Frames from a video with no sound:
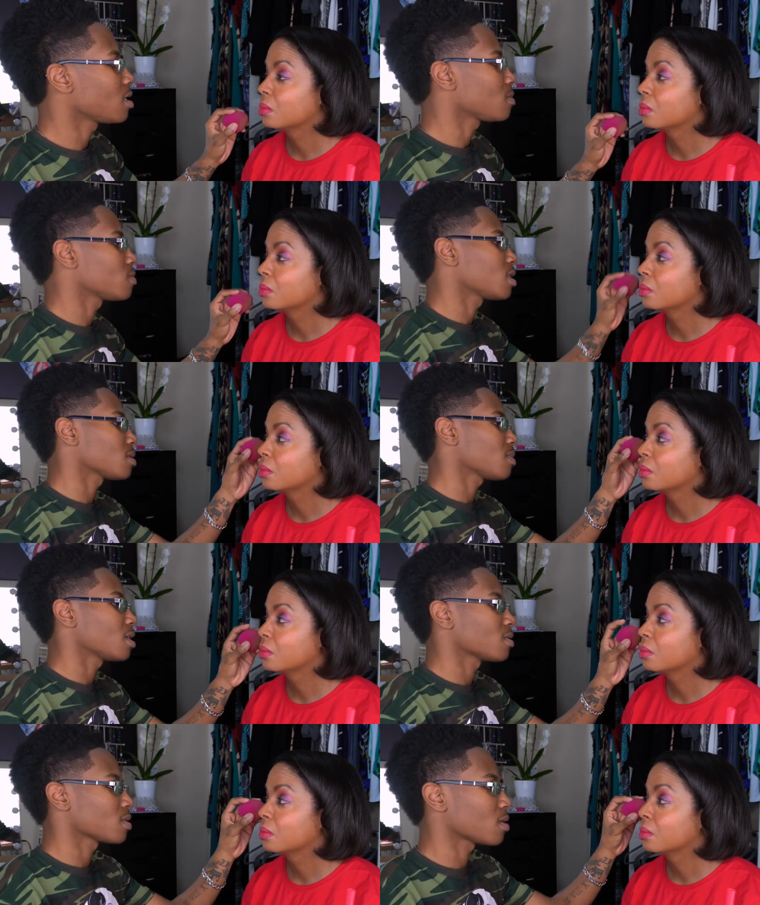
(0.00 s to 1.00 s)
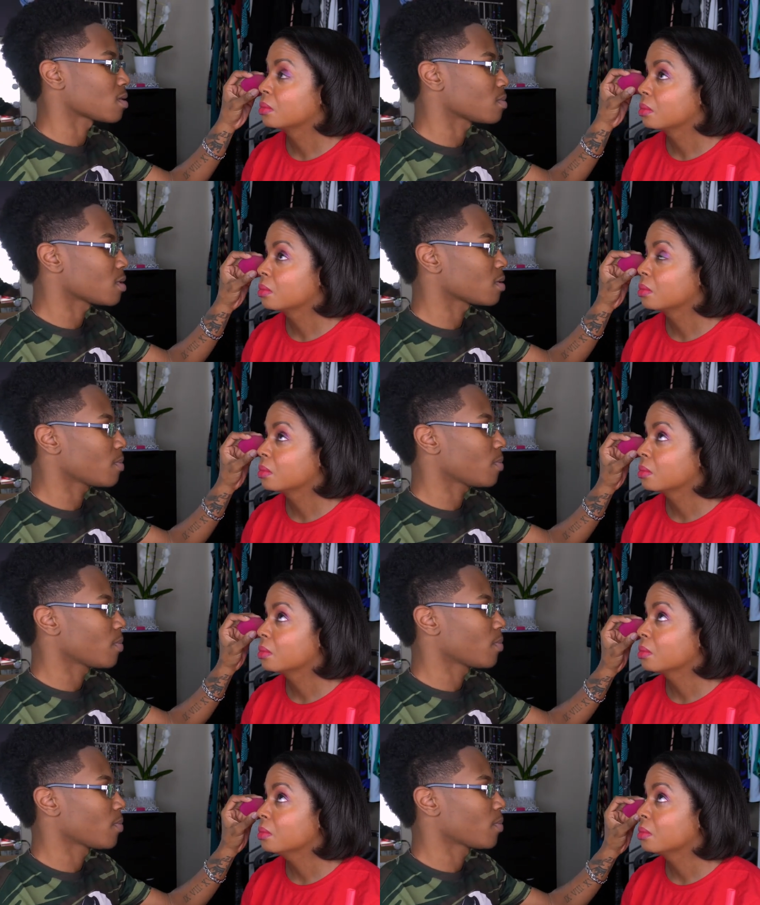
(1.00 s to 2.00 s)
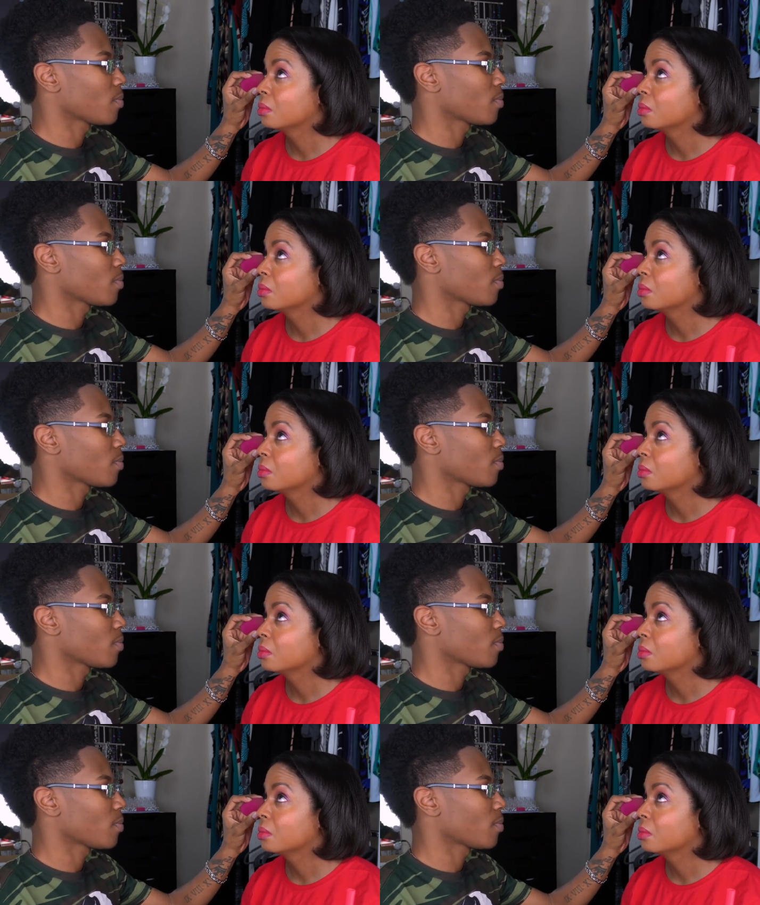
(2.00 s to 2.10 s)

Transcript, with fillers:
Speaker 1: helped with that spot I was talking about. Mm-hmm.